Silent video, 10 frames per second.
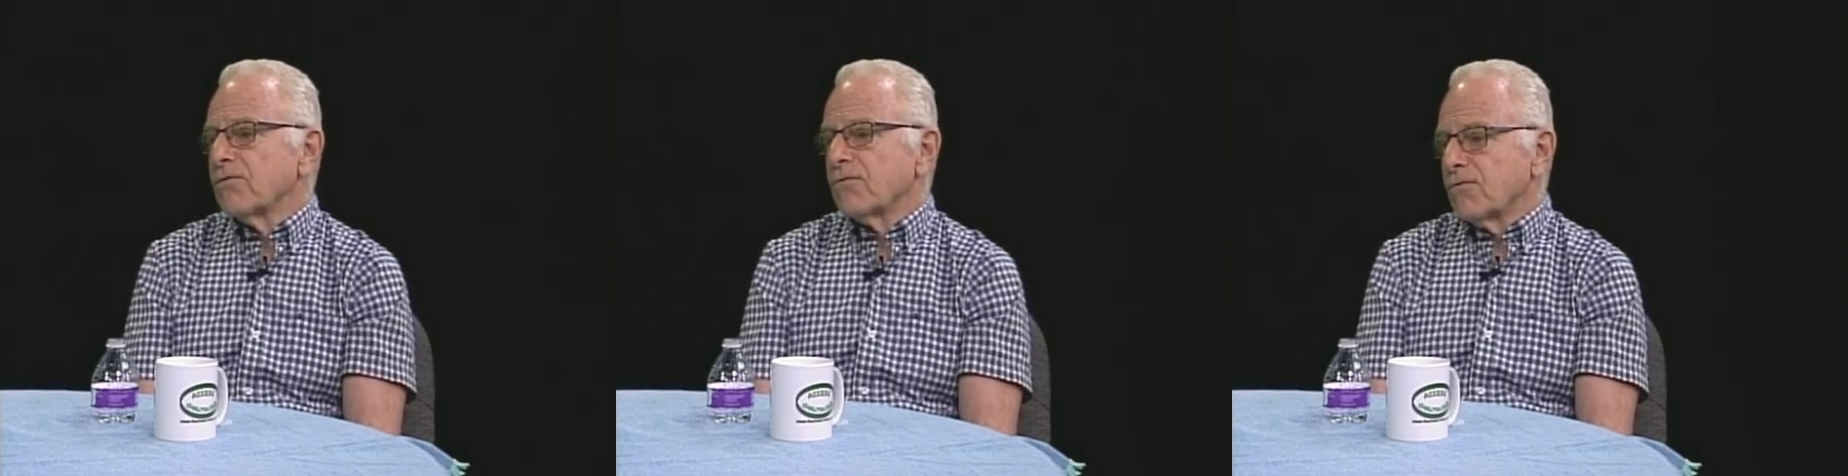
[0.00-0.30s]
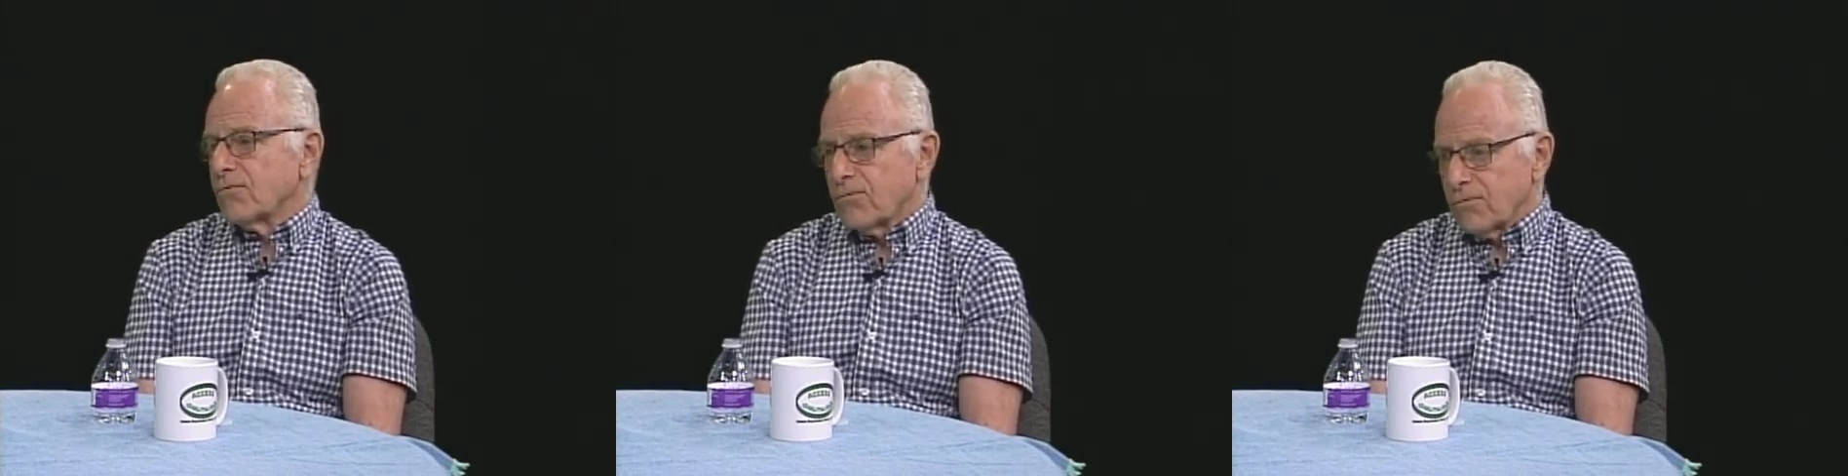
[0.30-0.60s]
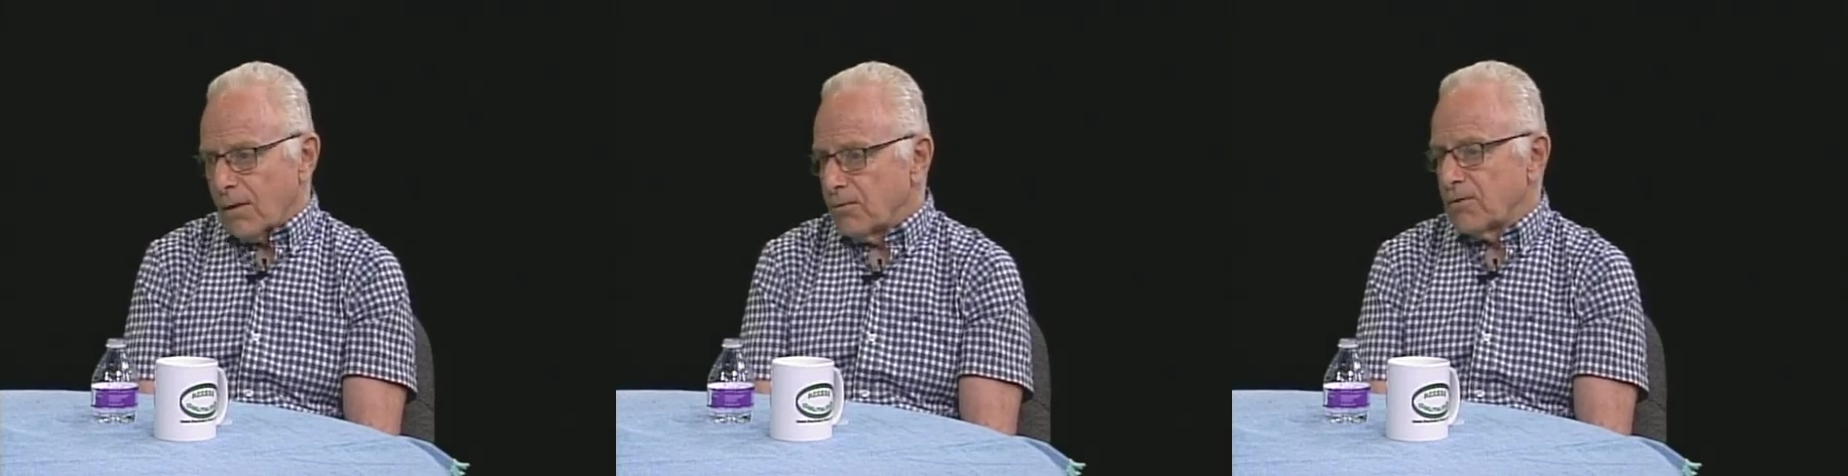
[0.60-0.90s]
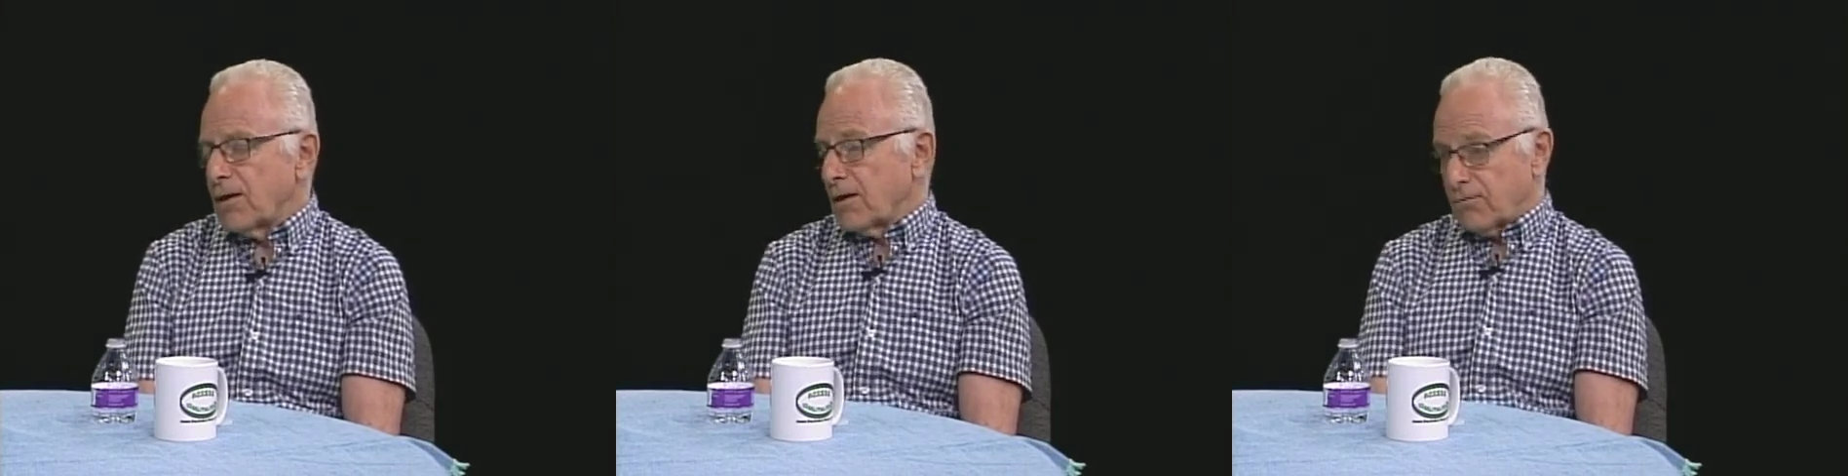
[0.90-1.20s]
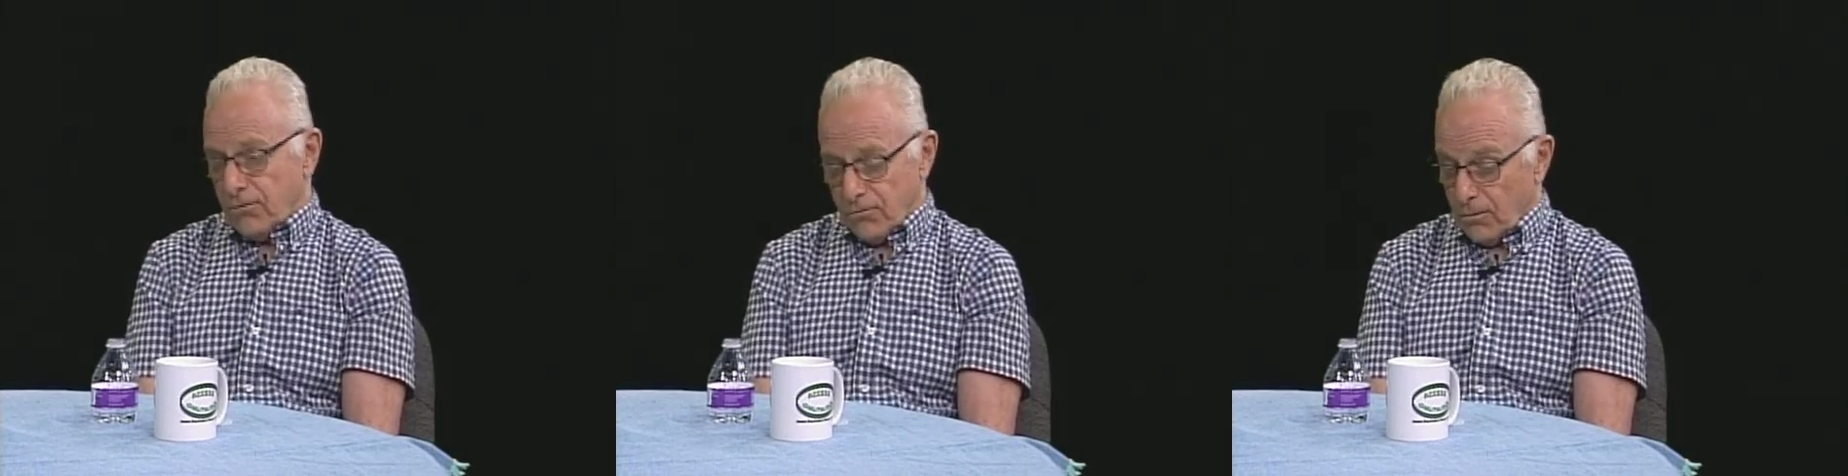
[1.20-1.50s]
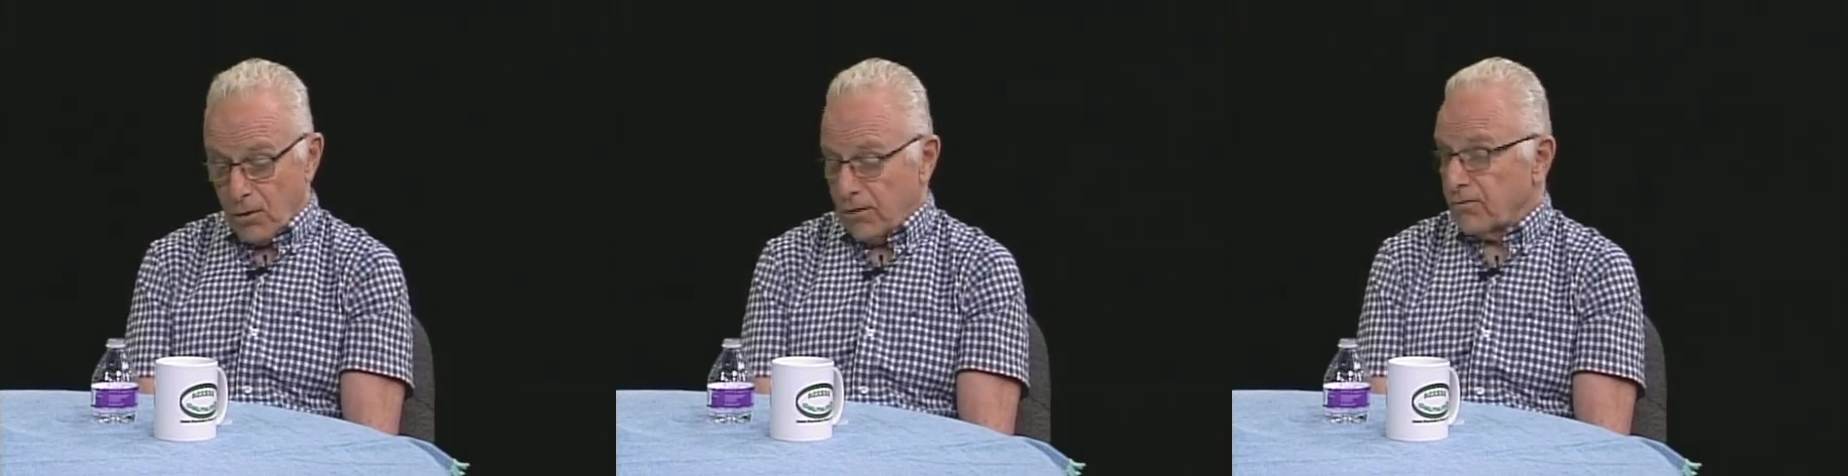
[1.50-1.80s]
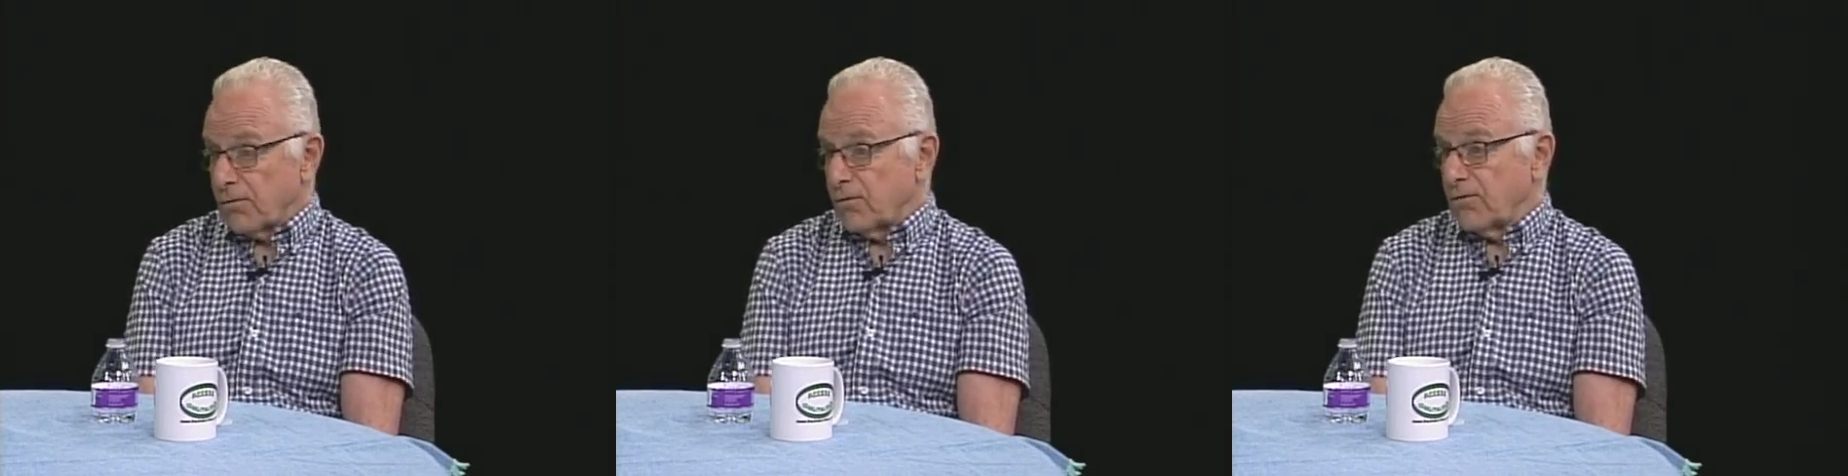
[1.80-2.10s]
Subutex or
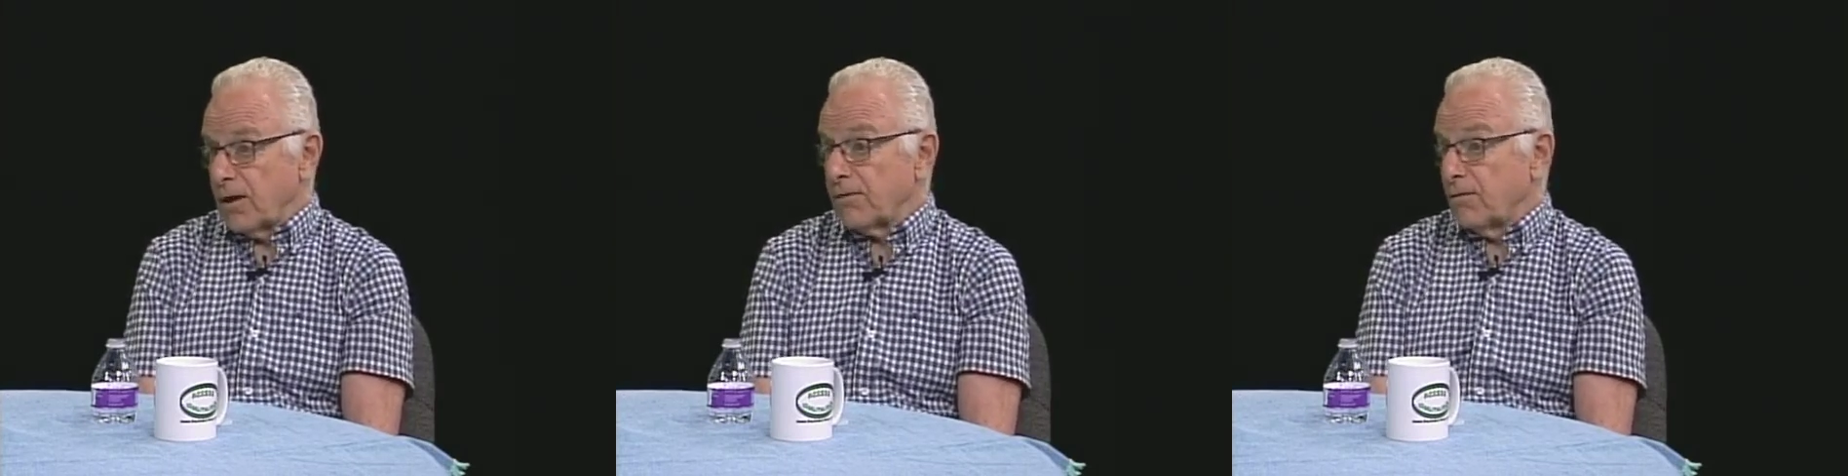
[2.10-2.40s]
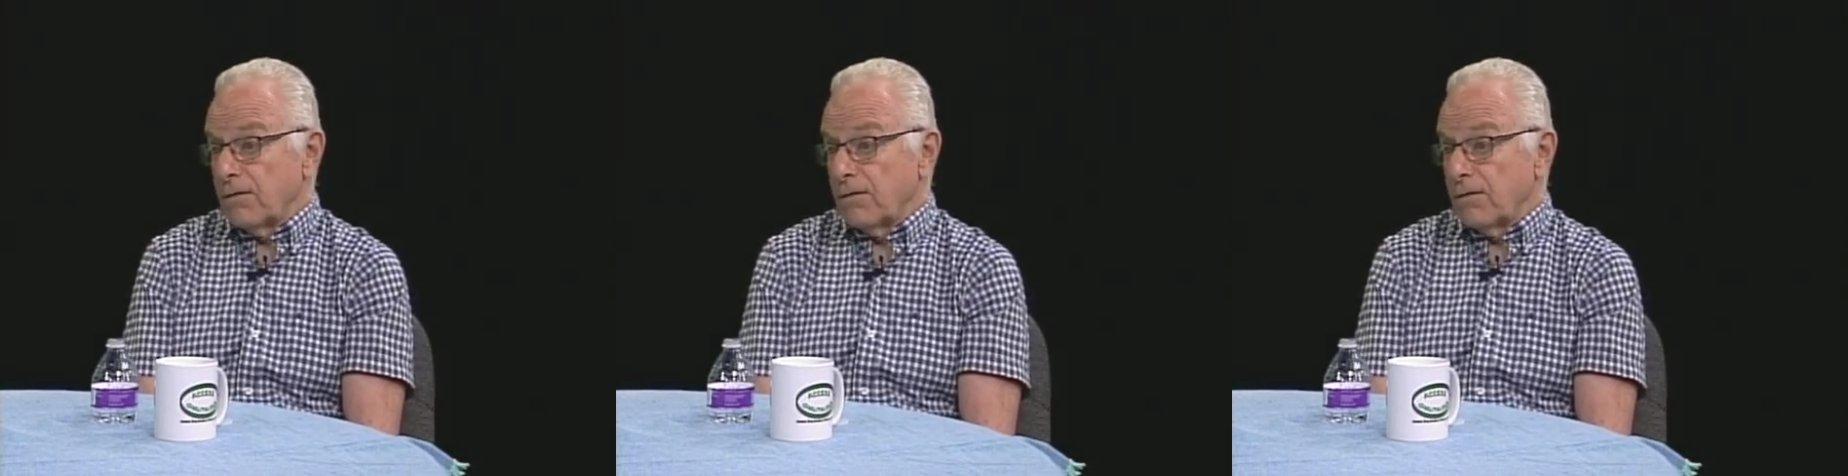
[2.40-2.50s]
Suboxone is the other.